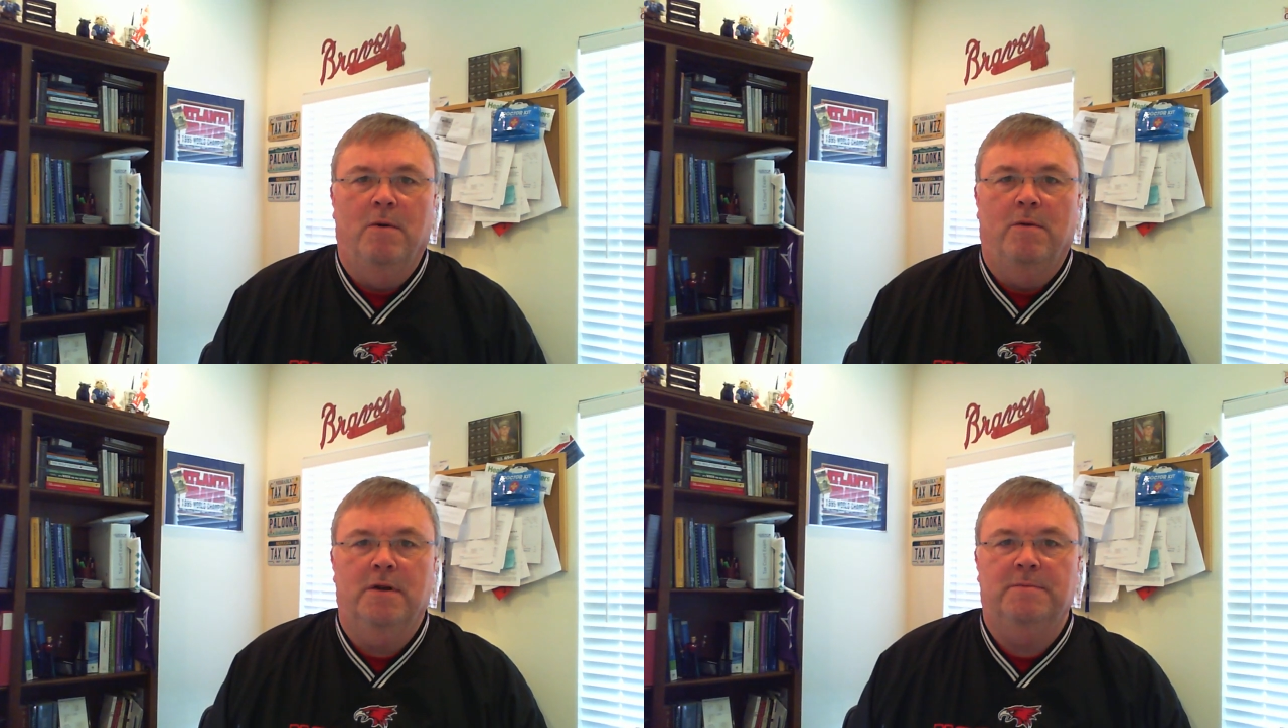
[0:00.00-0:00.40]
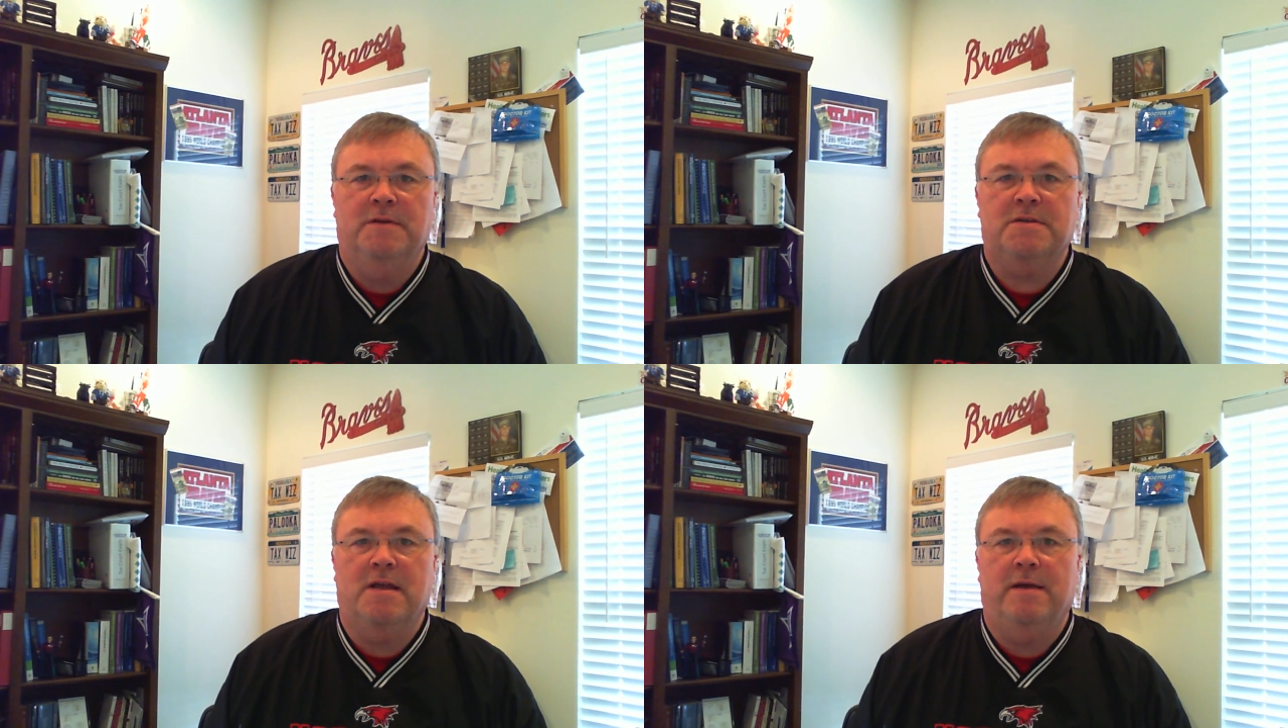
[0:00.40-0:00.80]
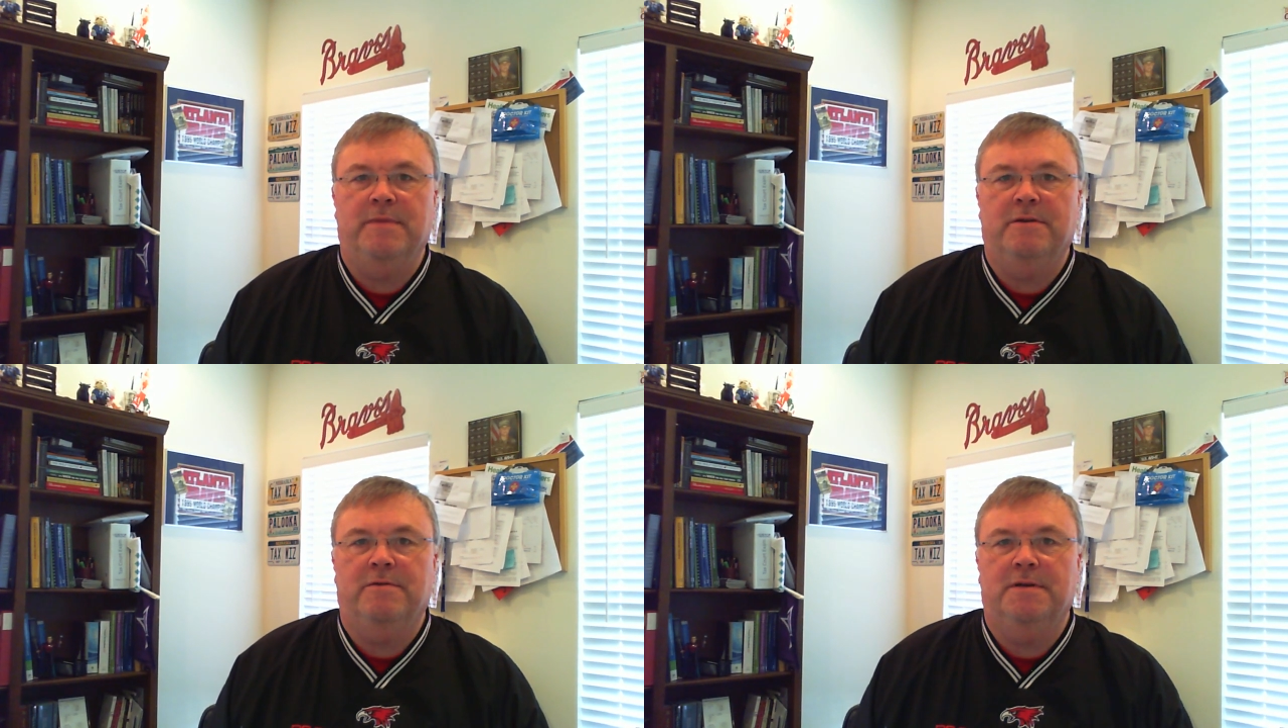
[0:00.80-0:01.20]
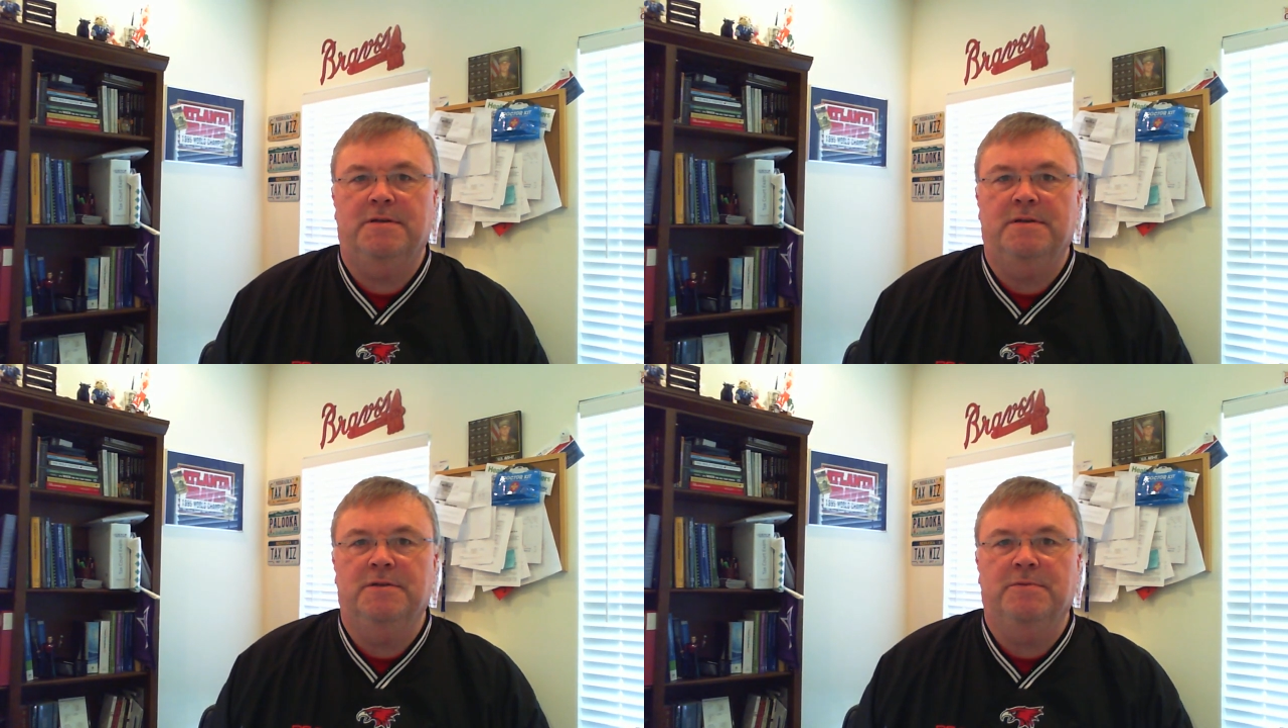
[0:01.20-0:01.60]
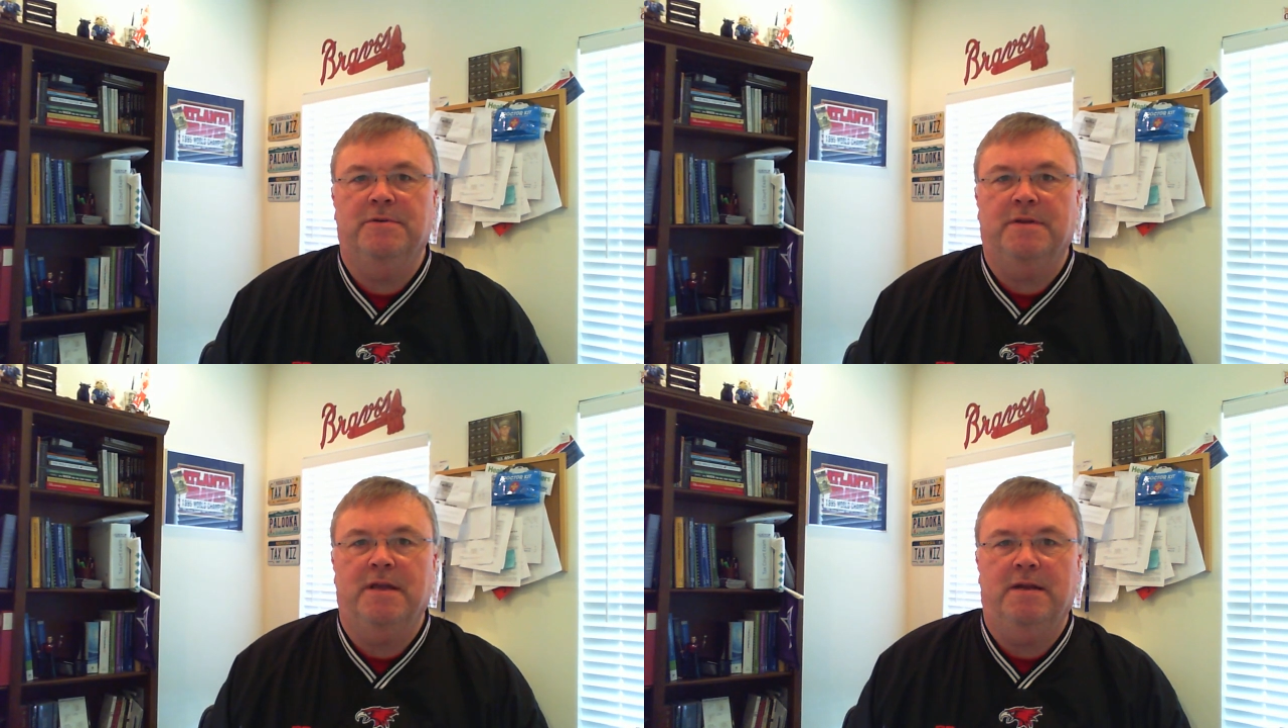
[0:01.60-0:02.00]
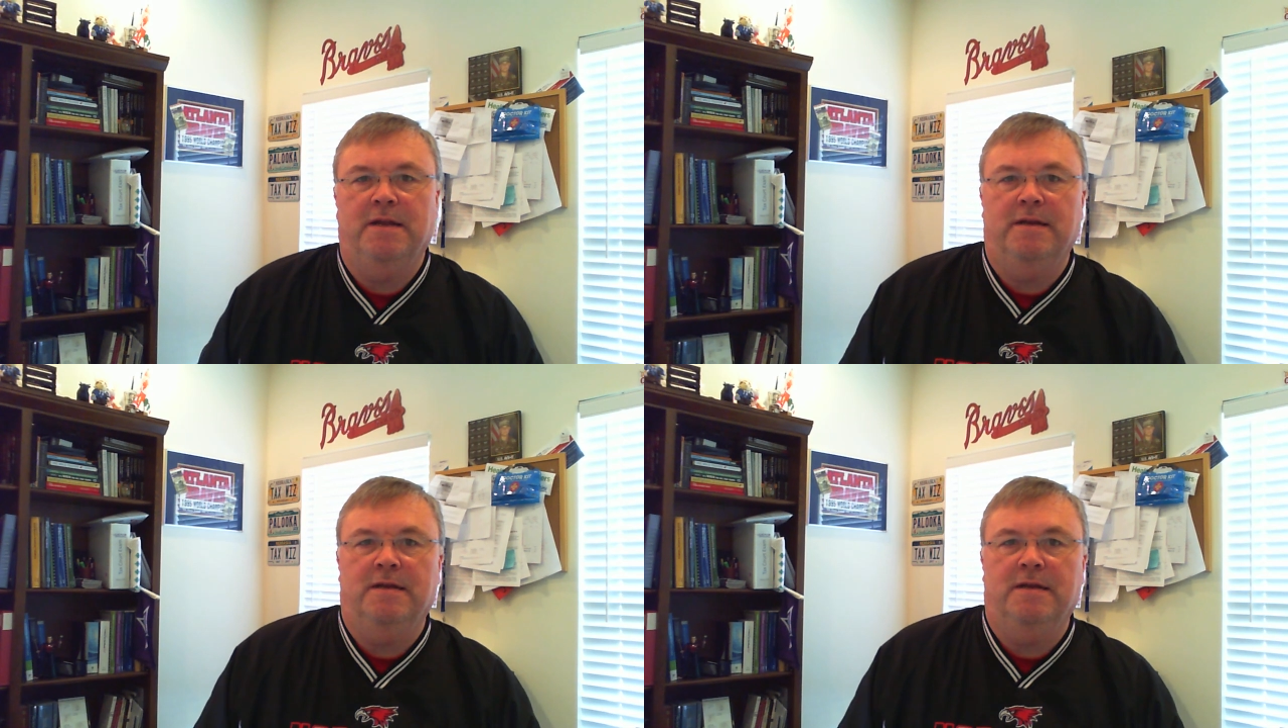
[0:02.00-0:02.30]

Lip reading: One of those common questions we're getting